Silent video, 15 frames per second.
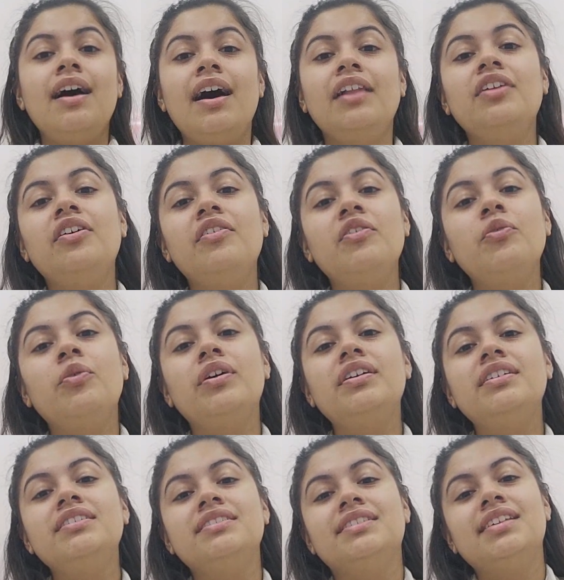Hello
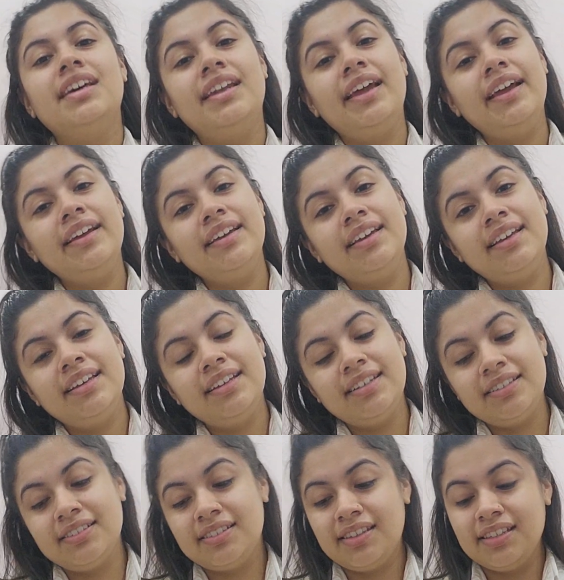everyone,
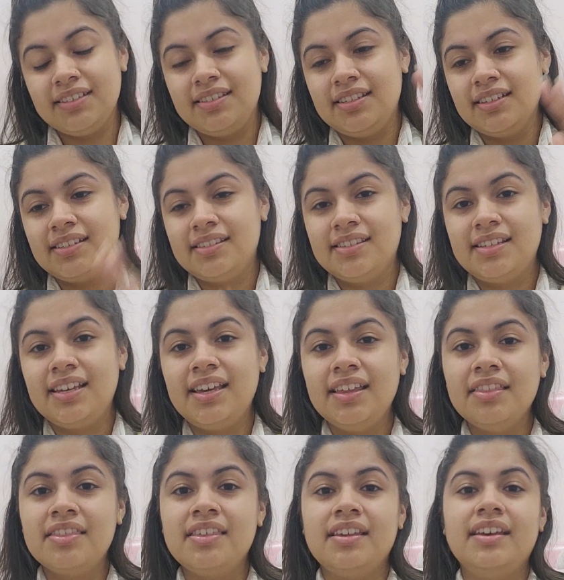today is the
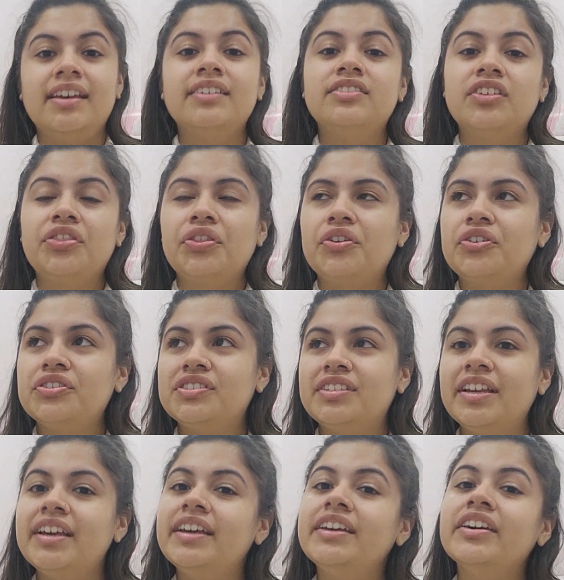16th, it's a
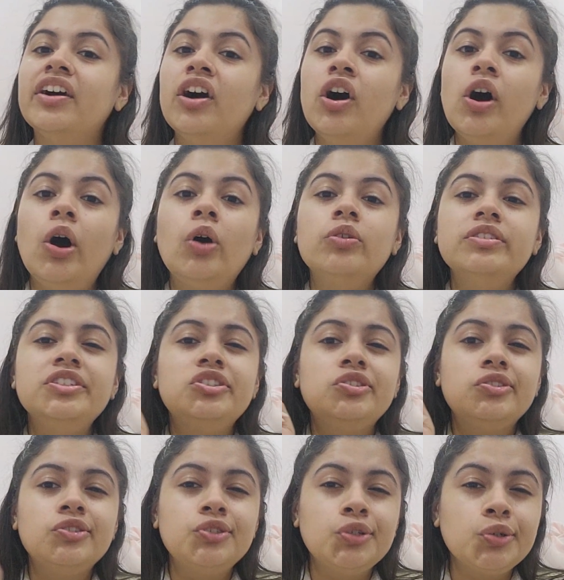Thursday, only
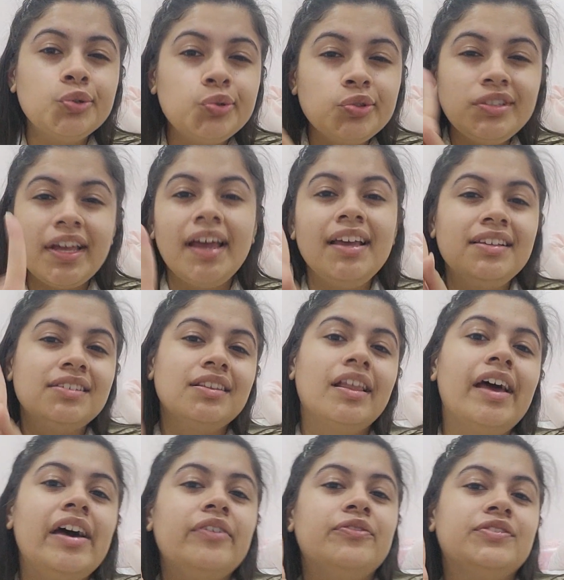2 days
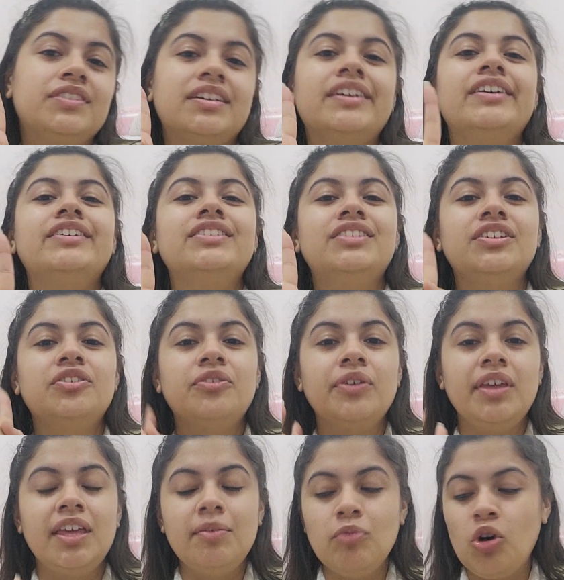left until
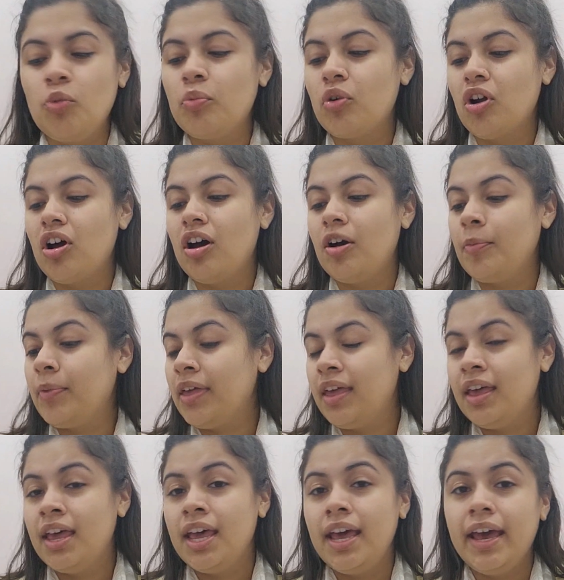Emo Prom,
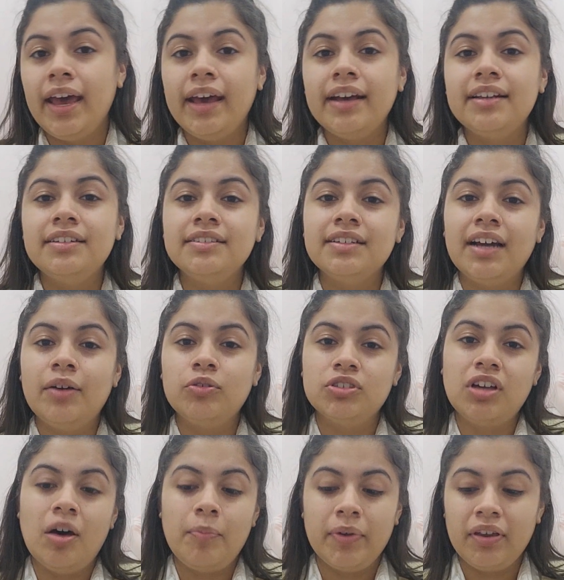and I
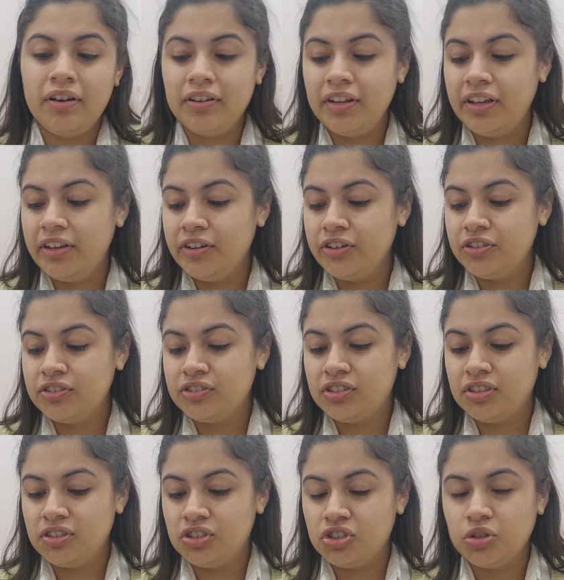was hopping on here
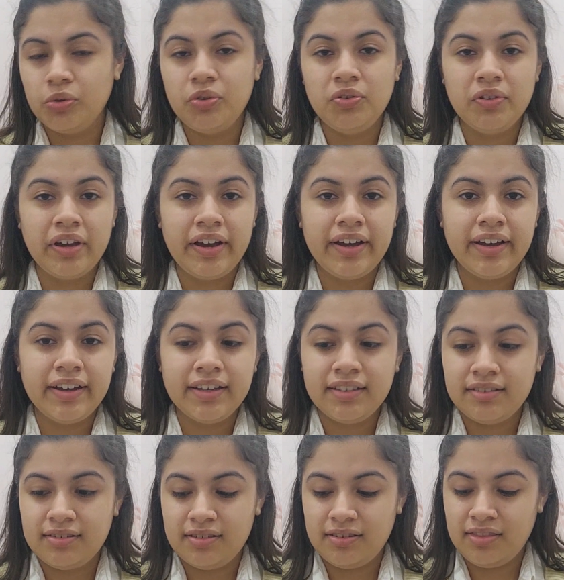to show you
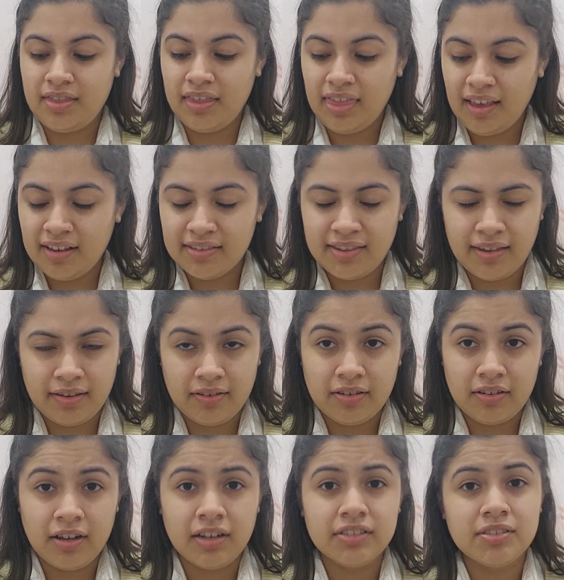guys the things,
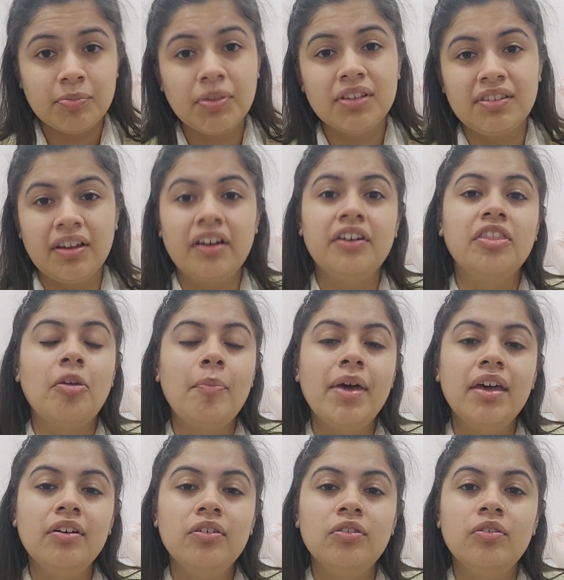some things I got in the
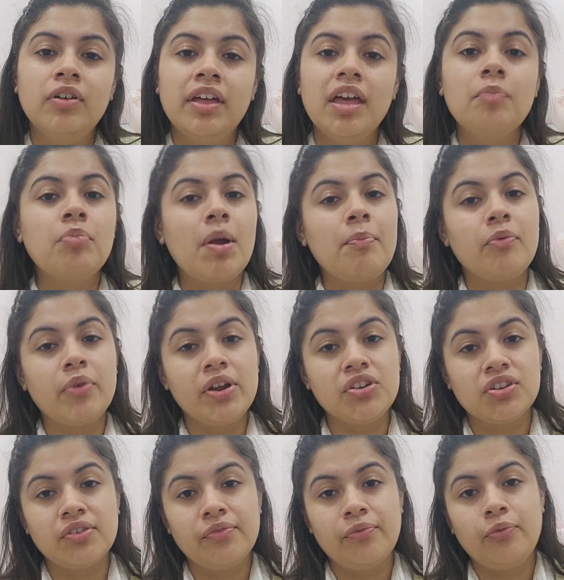mail in
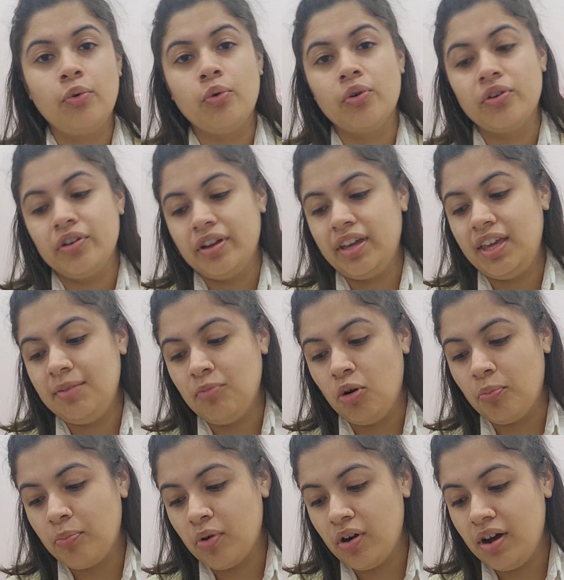preparation for
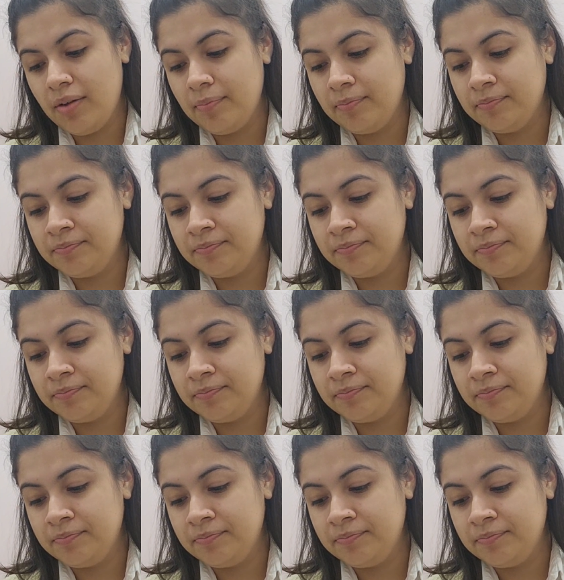Emo Prom.